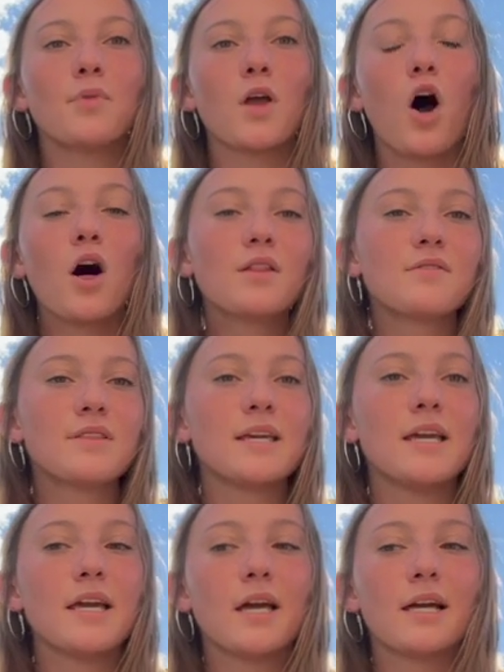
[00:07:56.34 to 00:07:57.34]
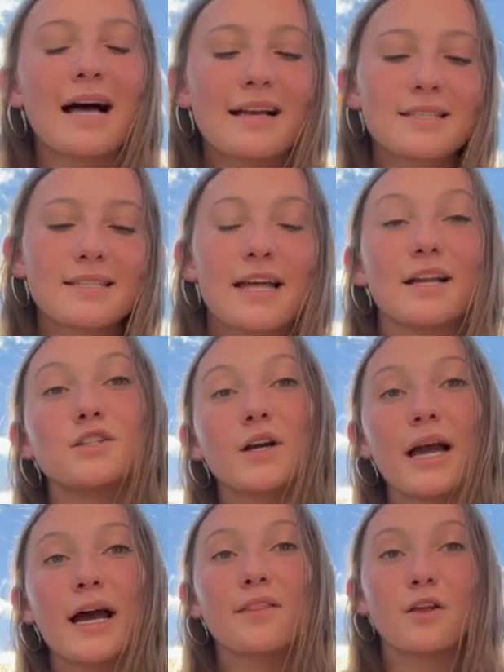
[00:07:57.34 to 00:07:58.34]
all of the classes that I
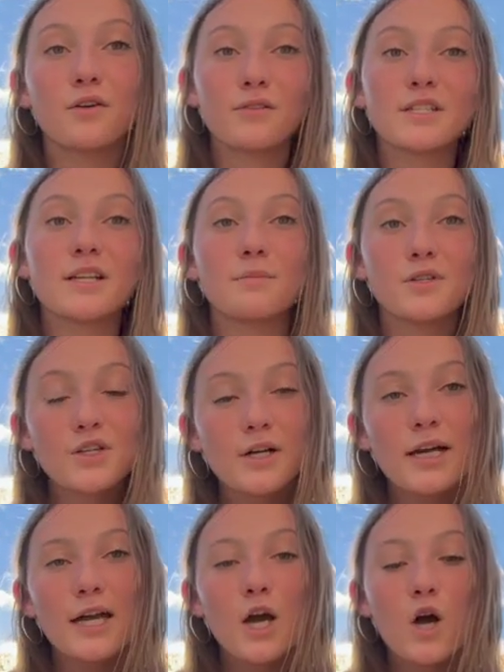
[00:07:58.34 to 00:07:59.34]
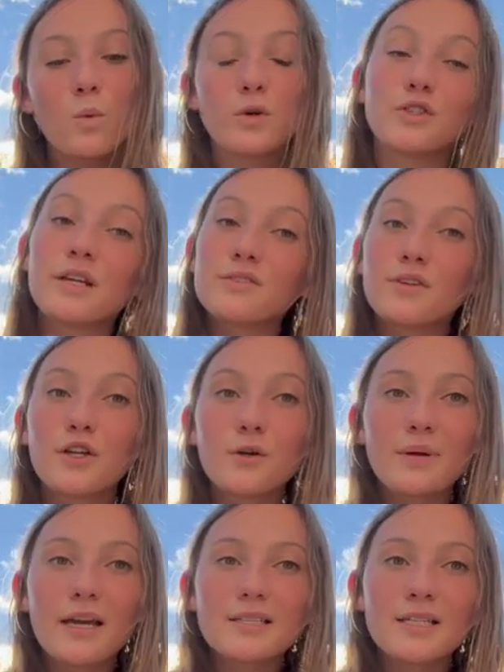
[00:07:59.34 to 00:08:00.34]
took at the University of Missouri would transfer to
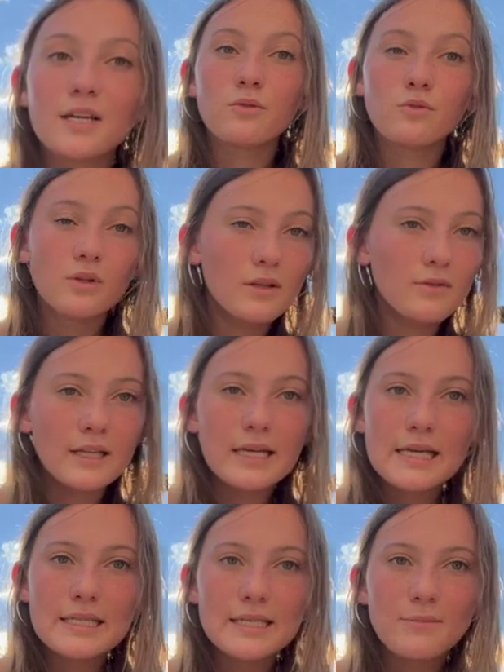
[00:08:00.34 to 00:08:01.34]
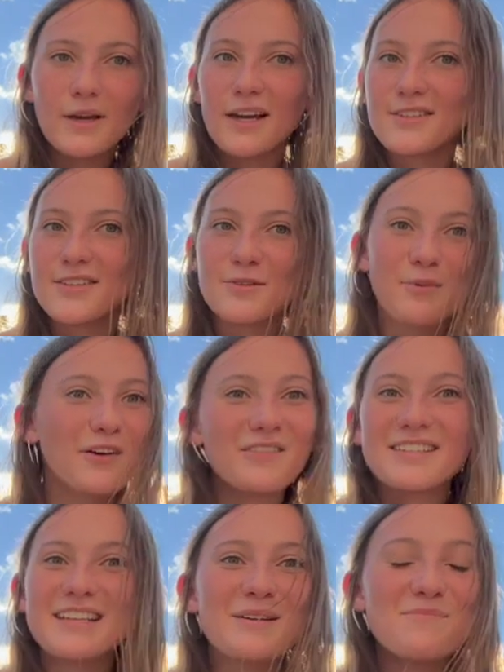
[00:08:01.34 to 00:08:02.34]
UMKC really, really easy because it's part of
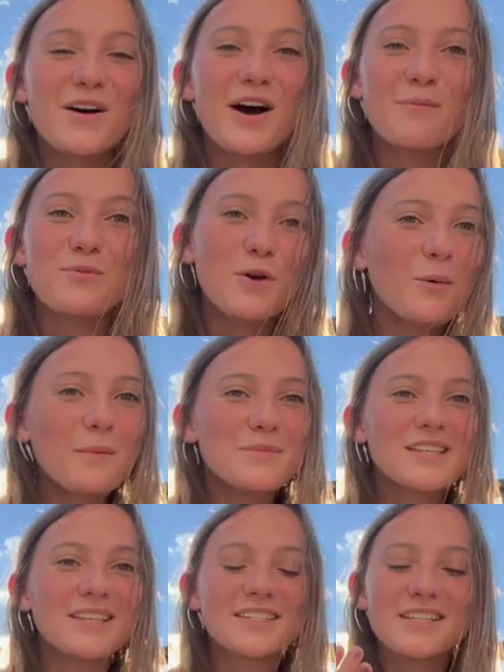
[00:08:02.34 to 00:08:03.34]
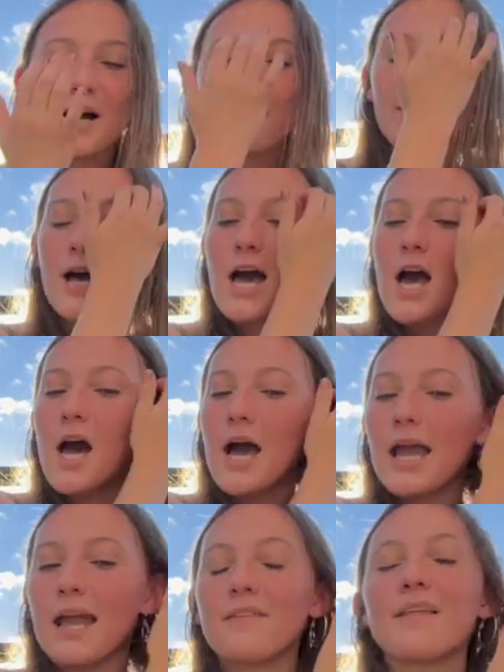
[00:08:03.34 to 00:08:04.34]
the same UM system,
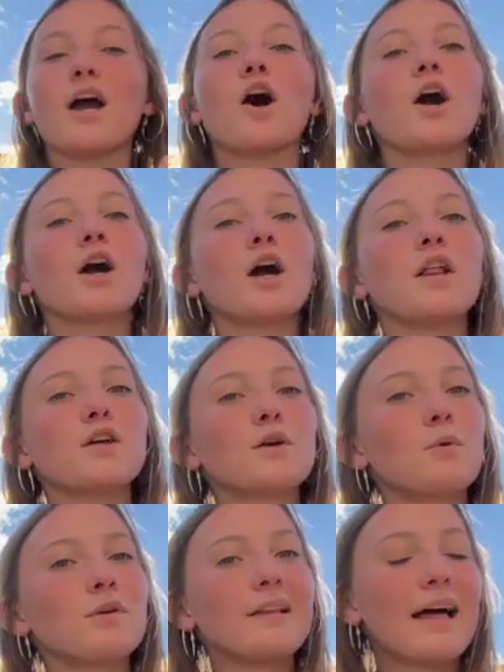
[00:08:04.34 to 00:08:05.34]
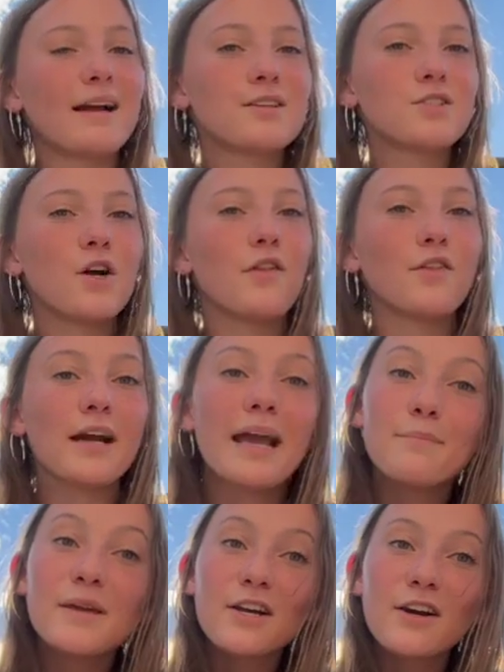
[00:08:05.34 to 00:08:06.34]
and they are a little more relaxed on their
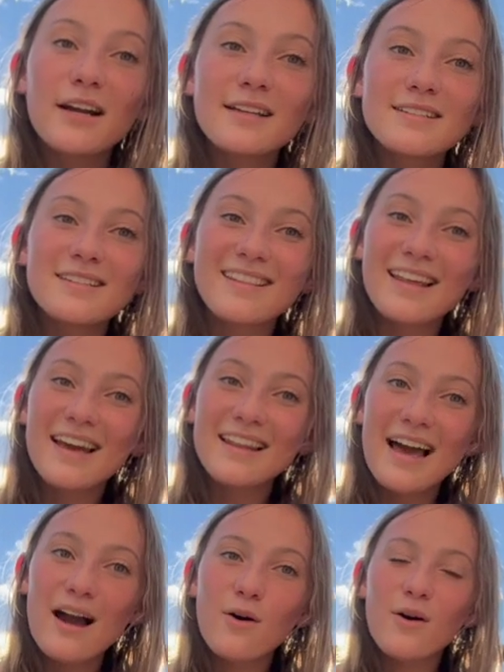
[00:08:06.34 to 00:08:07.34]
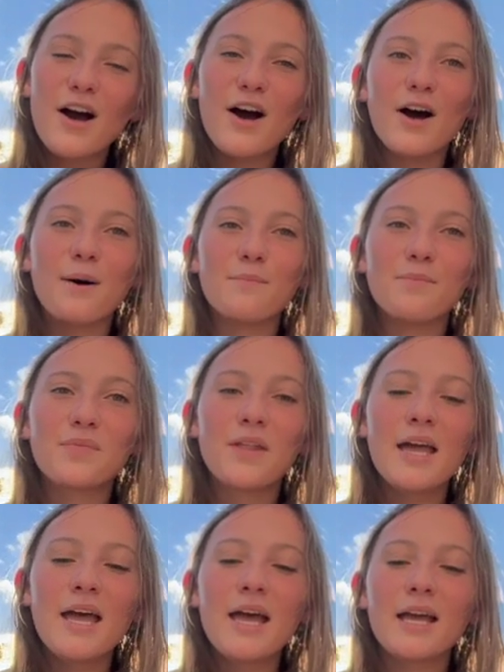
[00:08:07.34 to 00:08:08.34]
AP credits that they allow
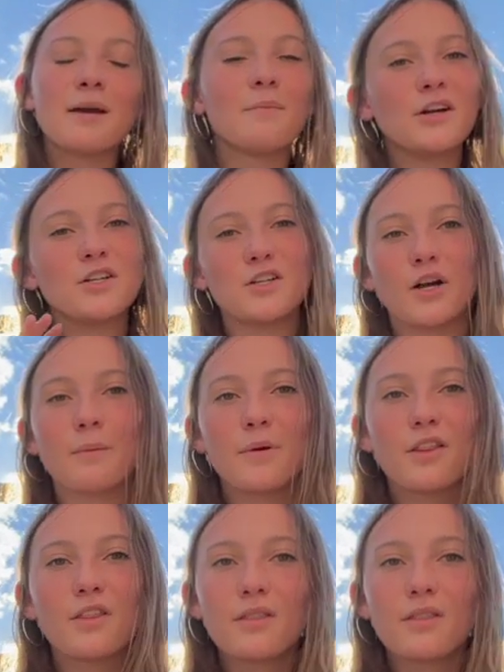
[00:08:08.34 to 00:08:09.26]
compared to Dartmouth.